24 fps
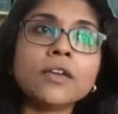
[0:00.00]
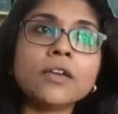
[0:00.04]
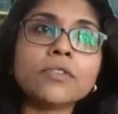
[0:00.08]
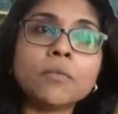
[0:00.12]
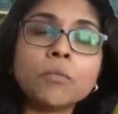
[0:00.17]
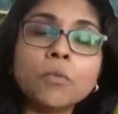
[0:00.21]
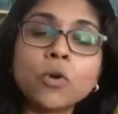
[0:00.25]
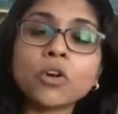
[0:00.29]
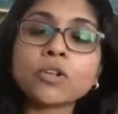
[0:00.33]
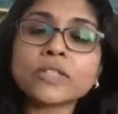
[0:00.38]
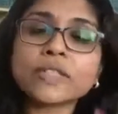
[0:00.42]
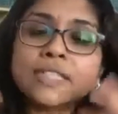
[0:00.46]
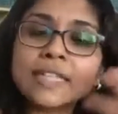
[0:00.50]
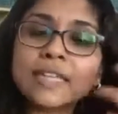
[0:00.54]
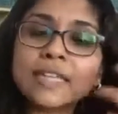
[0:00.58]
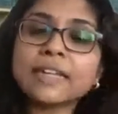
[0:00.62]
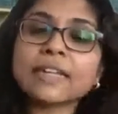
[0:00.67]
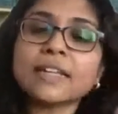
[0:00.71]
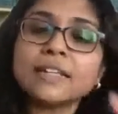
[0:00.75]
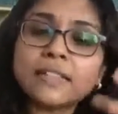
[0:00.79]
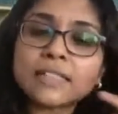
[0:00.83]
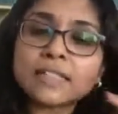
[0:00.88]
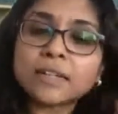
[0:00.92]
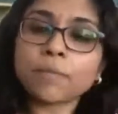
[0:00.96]
the more
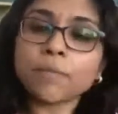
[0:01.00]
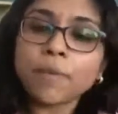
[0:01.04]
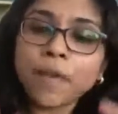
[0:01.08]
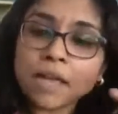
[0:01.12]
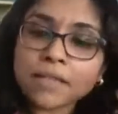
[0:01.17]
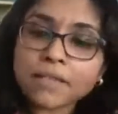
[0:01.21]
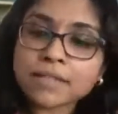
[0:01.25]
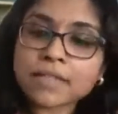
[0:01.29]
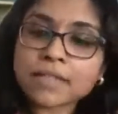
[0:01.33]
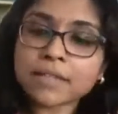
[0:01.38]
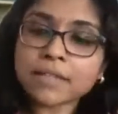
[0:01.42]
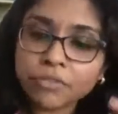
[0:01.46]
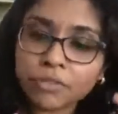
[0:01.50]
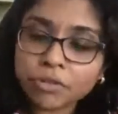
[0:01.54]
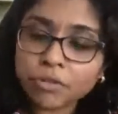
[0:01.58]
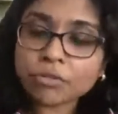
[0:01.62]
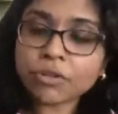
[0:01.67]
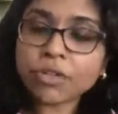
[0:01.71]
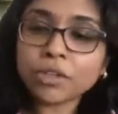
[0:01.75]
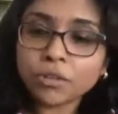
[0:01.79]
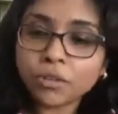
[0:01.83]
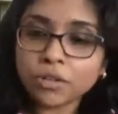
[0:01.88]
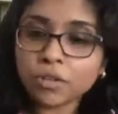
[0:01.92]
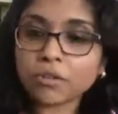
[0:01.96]
signals are passing
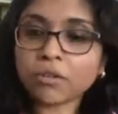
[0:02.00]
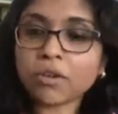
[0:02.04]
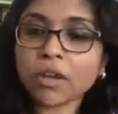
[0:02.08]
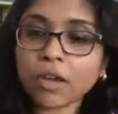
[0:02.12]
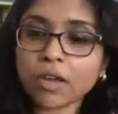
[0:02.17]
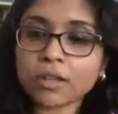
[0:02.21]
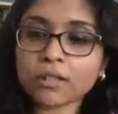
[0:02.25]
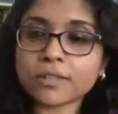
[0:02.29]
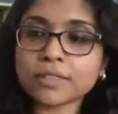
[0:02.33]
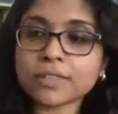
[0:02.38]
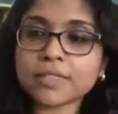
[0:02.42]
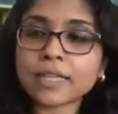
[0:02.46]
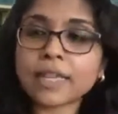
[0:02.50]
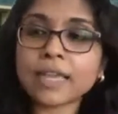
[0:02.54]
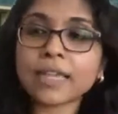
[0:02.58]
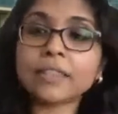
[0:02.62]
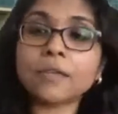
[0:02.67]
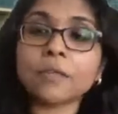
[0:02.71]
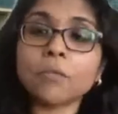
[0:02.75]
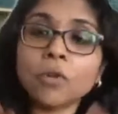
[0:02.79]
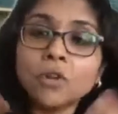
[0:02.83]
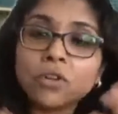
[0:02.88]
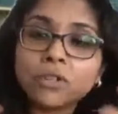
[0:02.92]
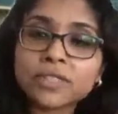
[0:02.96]
through your neurons and
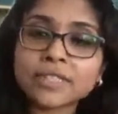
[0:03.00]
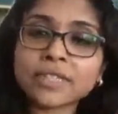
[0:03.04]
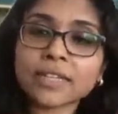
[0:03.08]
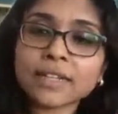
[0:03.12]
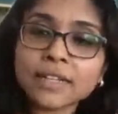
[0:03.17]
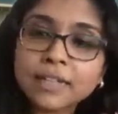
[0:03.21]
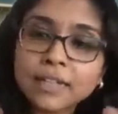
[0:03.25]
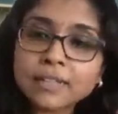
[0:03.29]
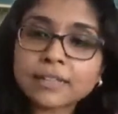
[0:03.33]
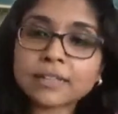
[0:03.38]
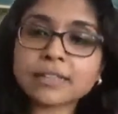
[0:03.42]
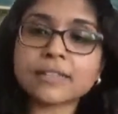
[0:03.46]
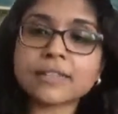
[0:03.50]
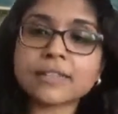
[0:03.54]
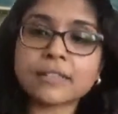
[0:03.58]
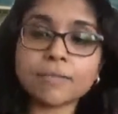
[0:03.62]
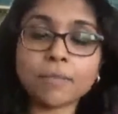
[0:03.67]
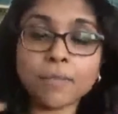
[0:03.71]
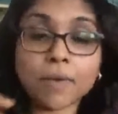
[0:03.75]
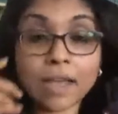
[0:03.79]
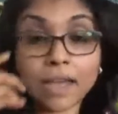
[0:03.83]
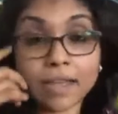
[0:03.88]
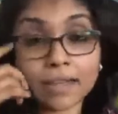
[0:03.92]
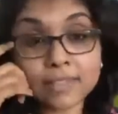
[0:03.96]
the more signals the
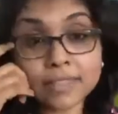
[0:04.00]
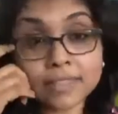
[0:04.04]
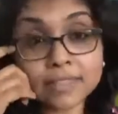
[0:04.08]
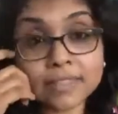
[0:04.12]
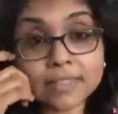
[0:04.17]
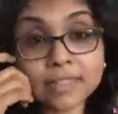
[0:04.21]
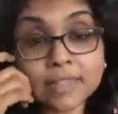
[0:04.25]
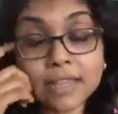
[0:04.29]
pass